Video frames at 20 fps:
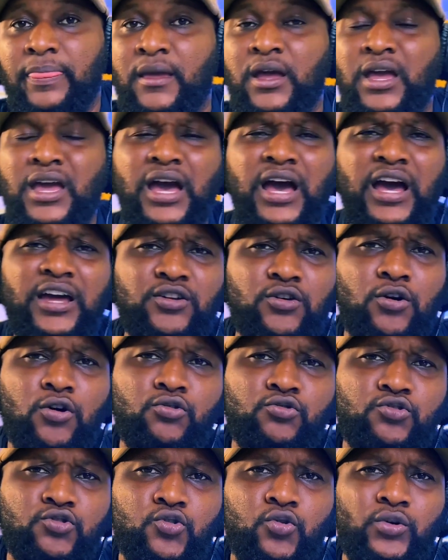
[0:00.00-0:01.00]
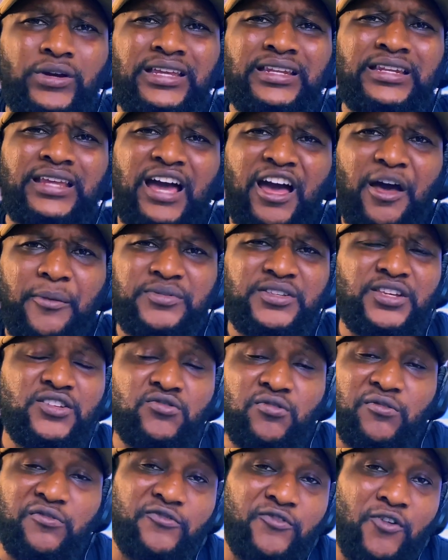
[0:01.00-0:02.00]
And also, in the absence of
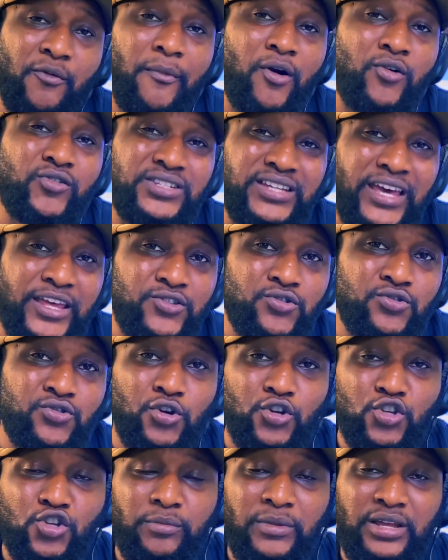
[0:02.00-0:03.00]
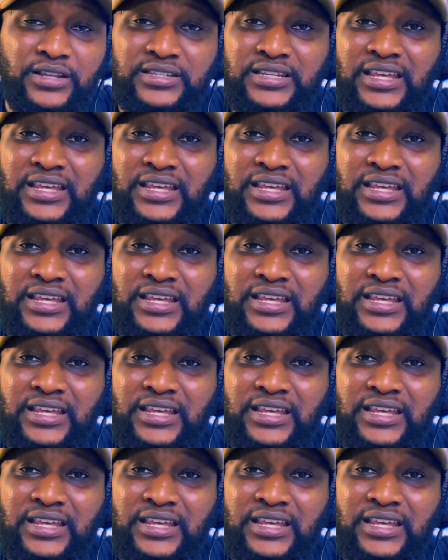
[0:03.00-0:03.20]
formal title documents,